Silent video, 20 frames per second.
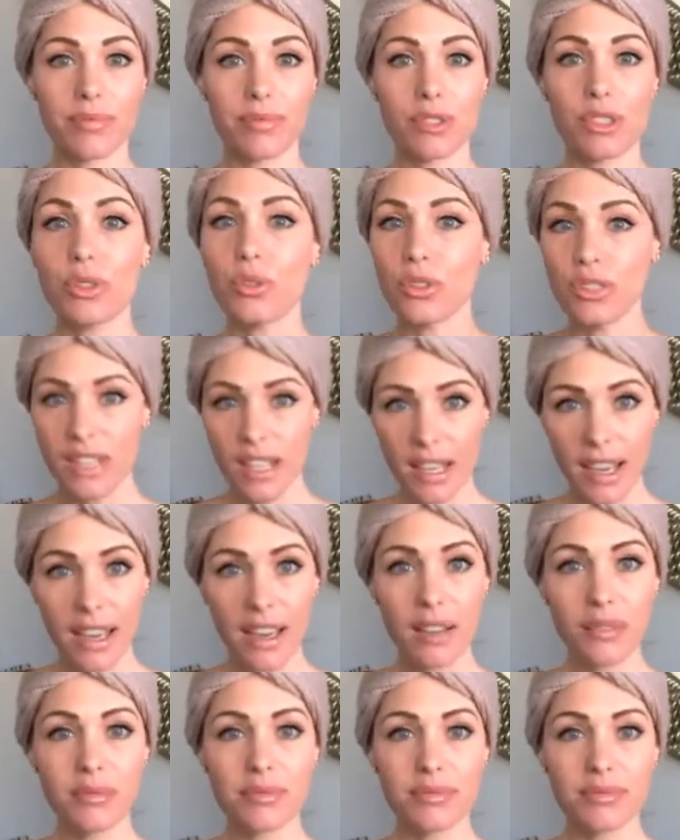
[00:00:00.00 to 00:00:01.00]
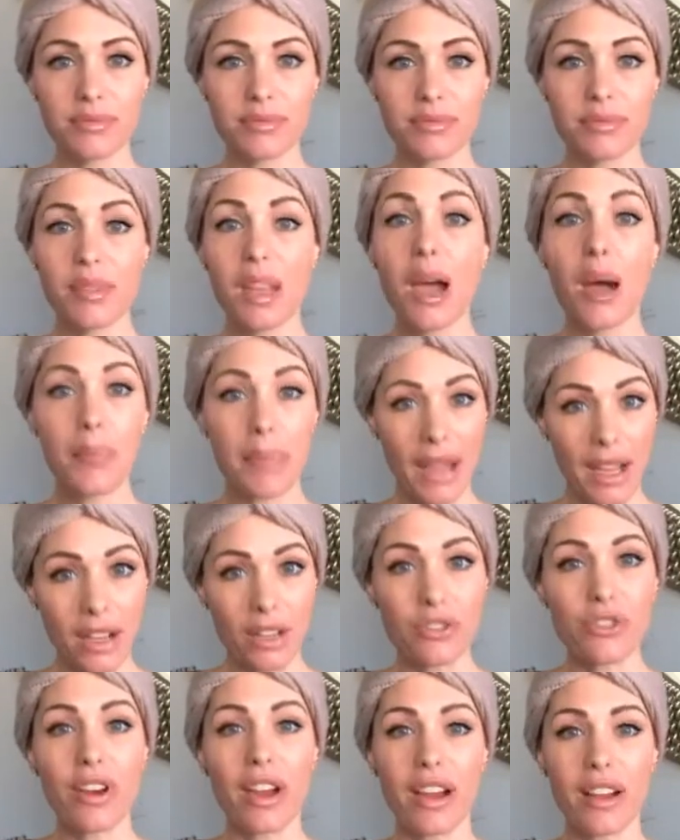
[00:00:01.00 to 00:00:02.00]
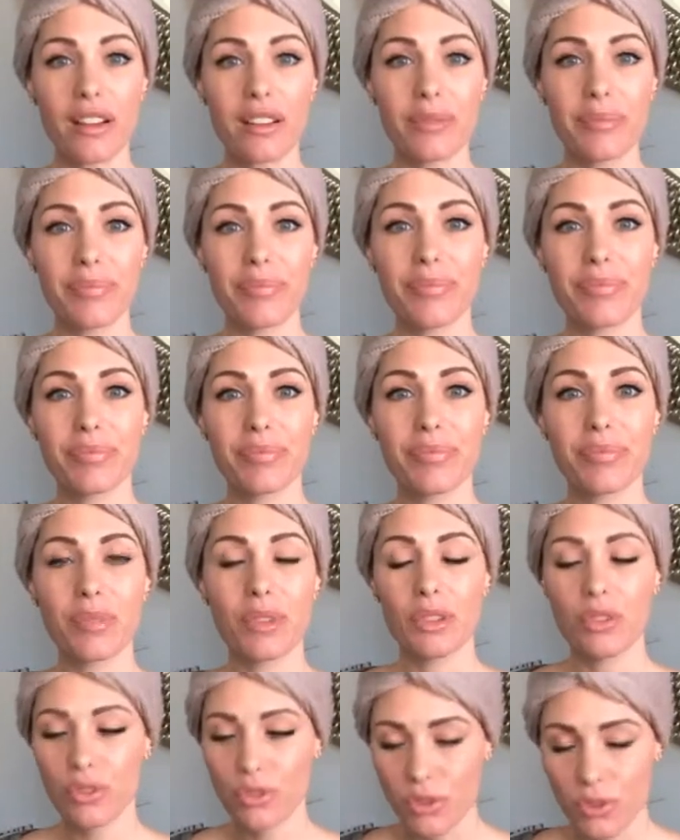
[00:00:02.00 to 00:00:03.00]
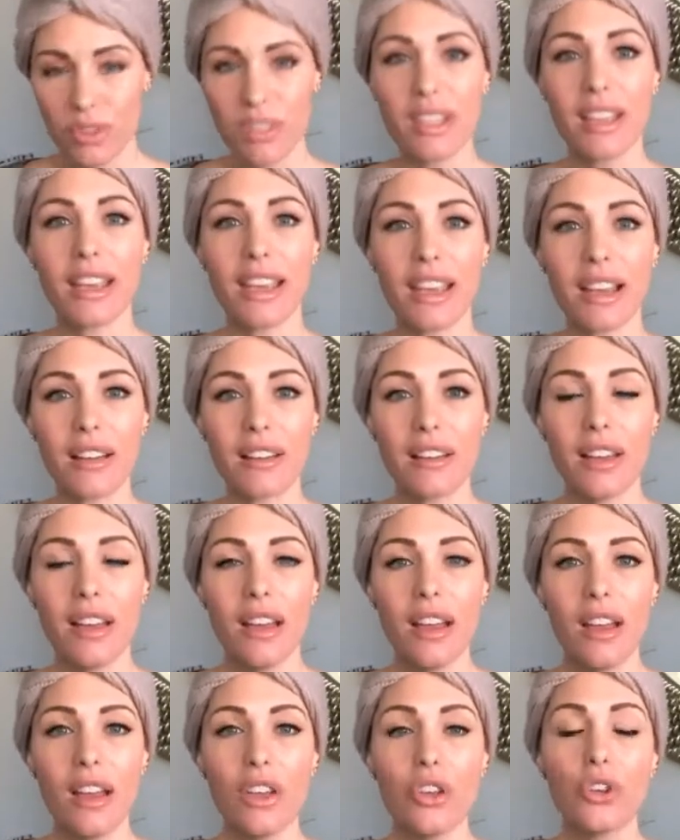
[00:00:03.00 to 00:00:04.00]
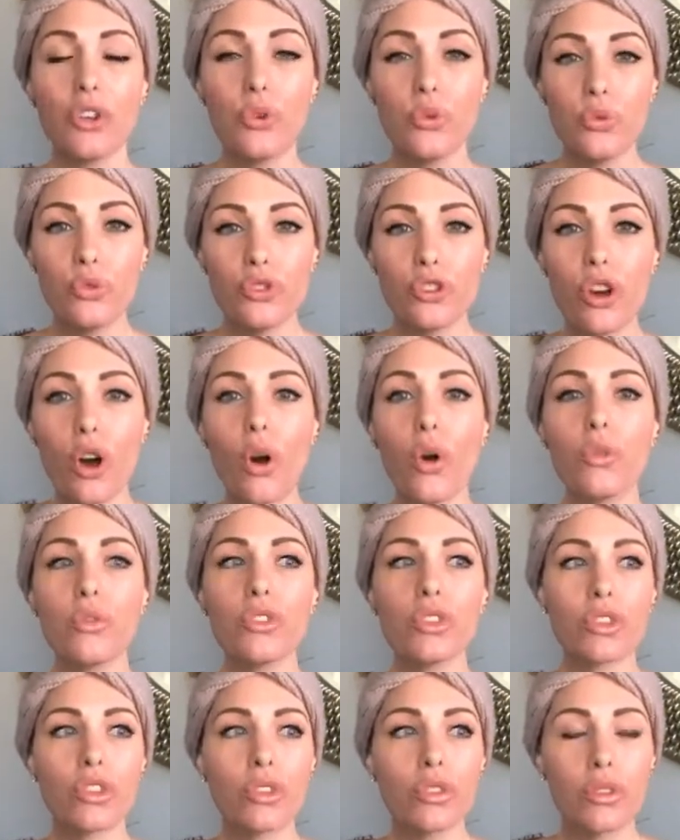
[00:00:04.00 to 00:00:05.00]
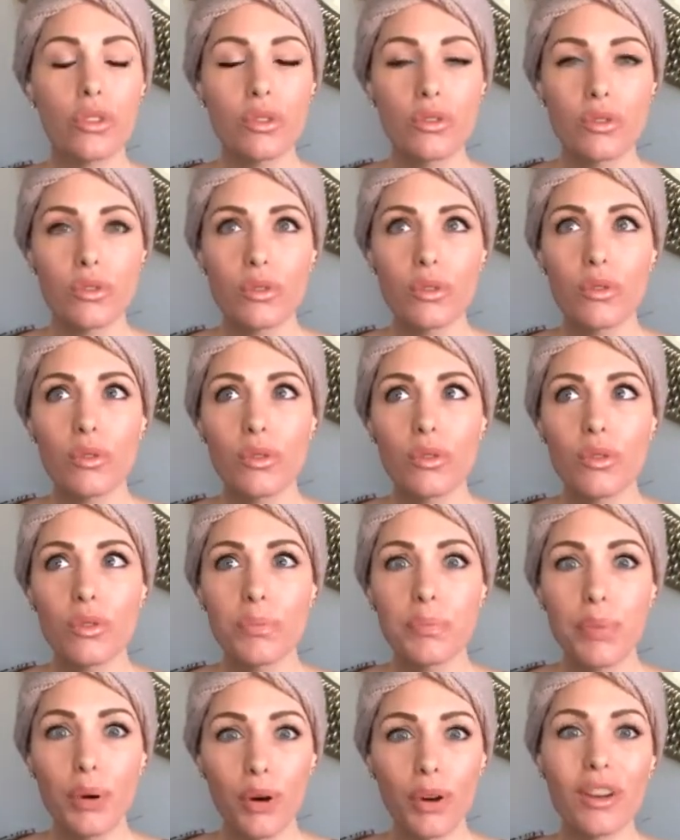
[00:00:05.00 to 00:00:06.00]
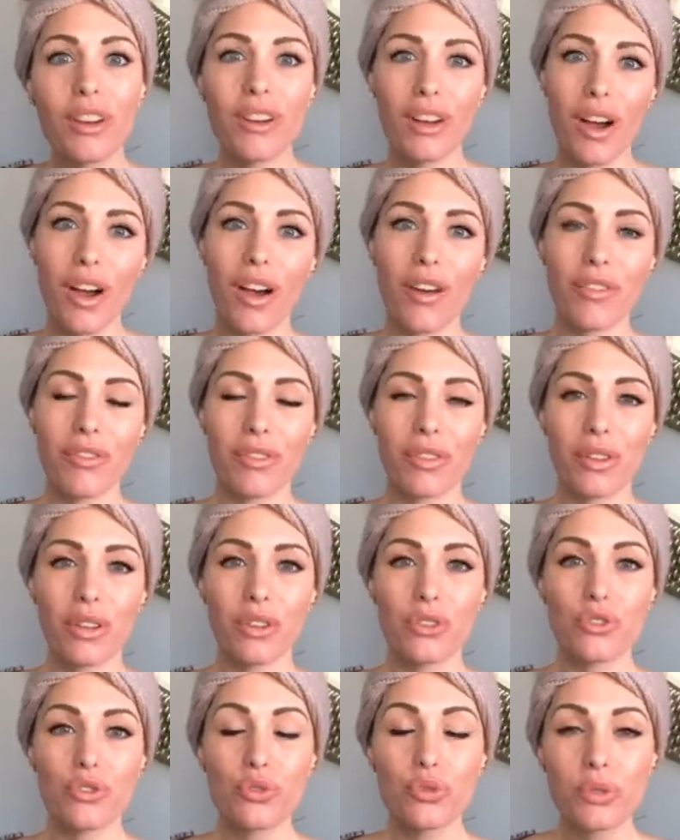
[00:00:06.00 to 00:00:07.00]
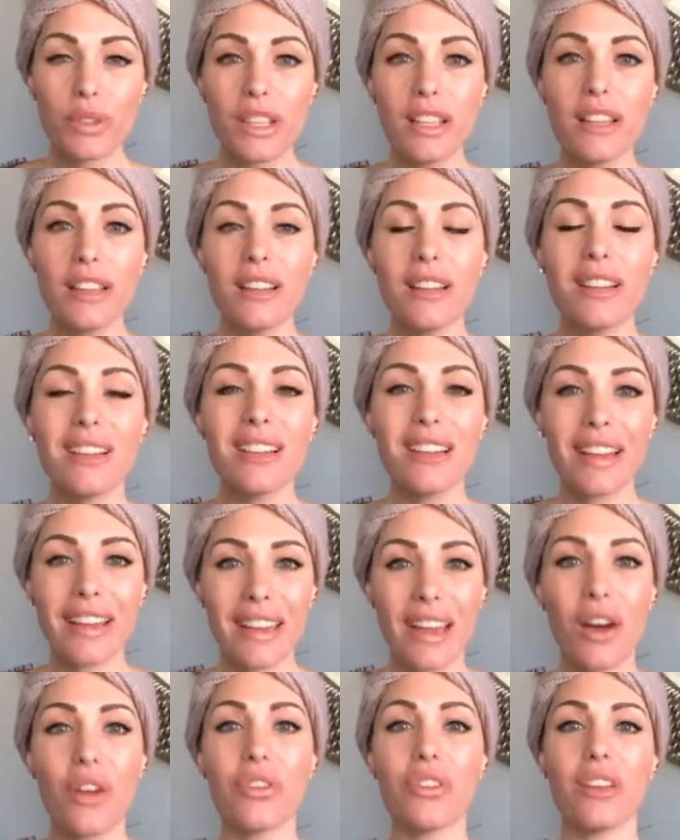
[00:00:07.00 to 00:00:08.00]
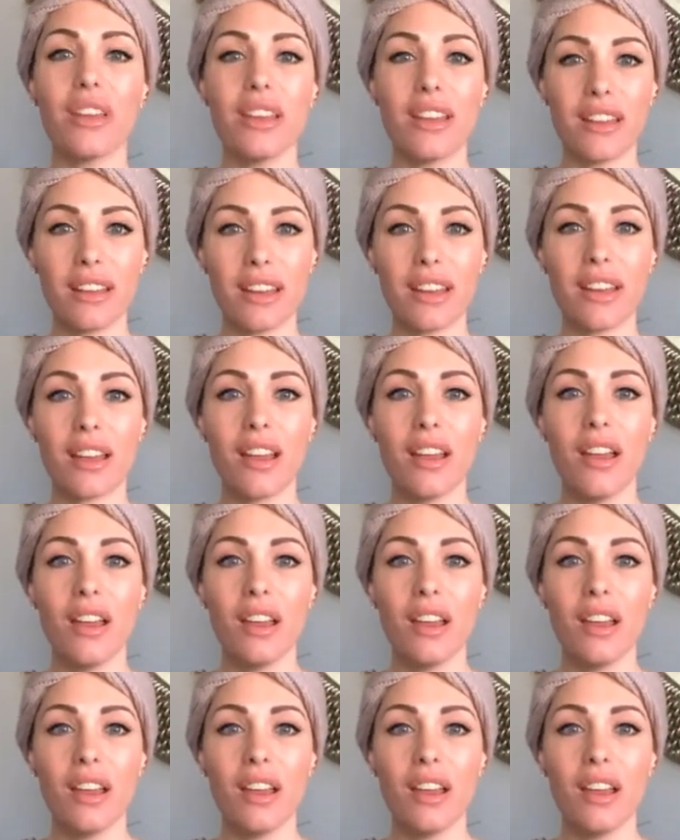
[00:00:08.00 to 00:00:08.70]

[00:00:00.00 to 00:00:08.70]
as soon as I can, I'm back on track. As soon as I can. You don't put it off. Treat it like healthy eating